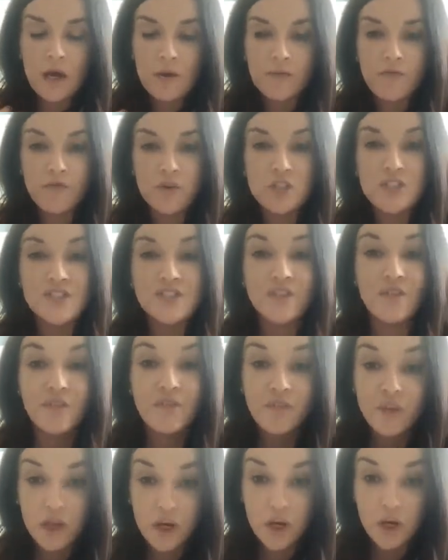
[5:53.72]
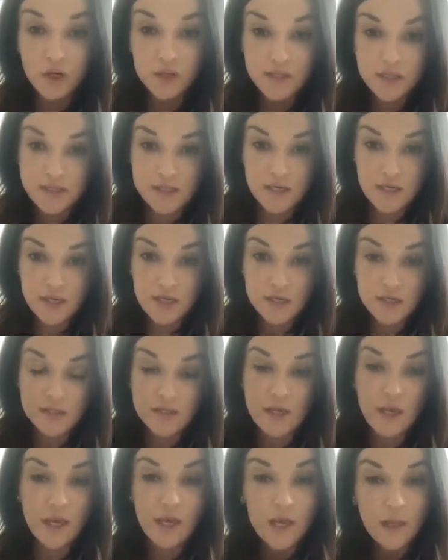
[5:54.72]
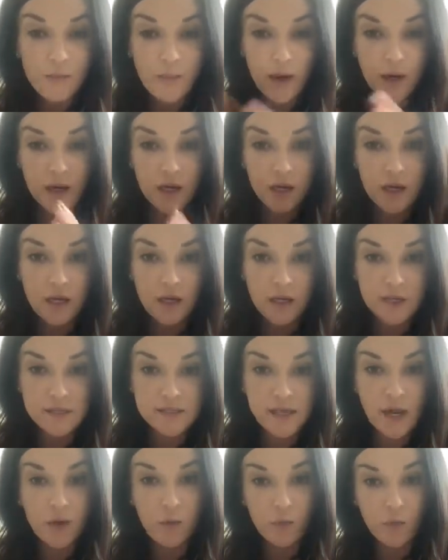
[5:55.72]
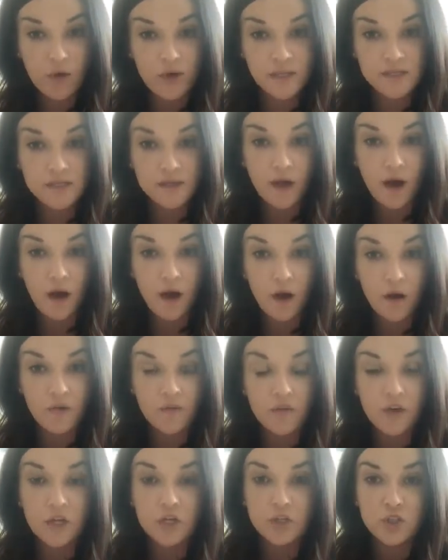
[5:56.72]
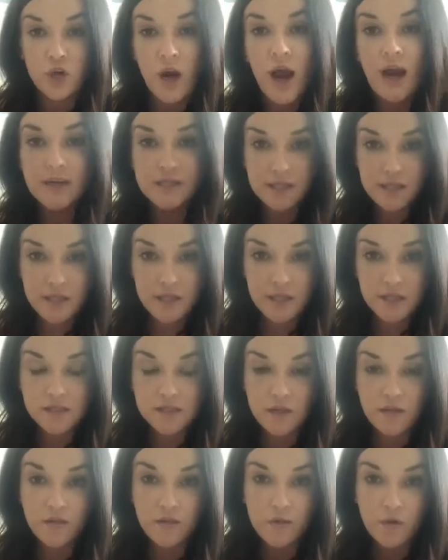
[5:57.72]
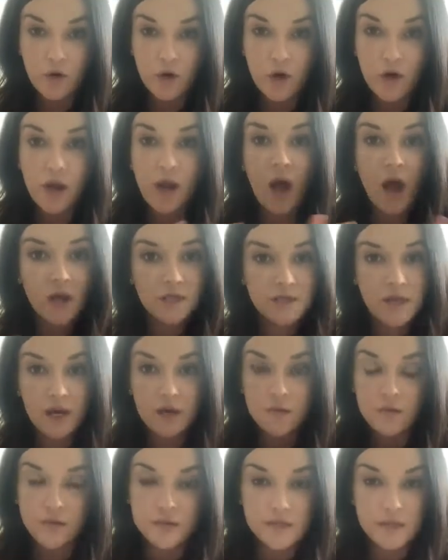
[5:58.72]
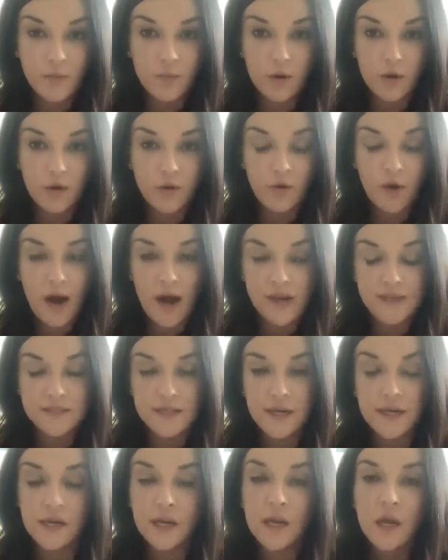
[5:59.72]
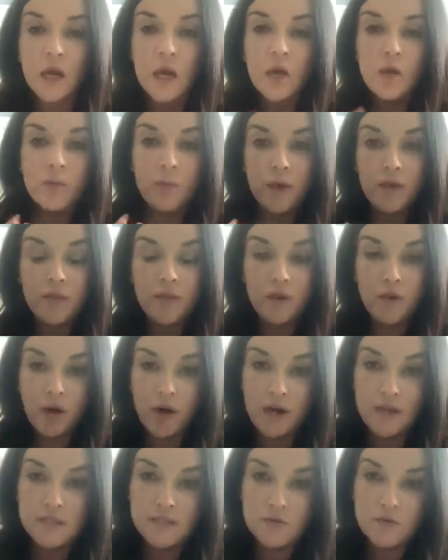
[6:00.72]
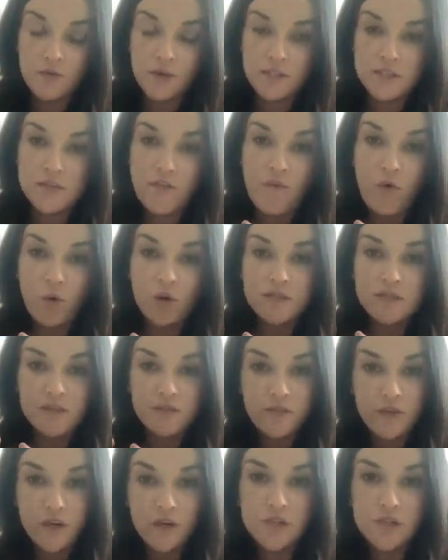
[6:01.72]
for severe disease, anybody is at risk of contracting this if they're in contact with someone who has it. But the greatest risk for severe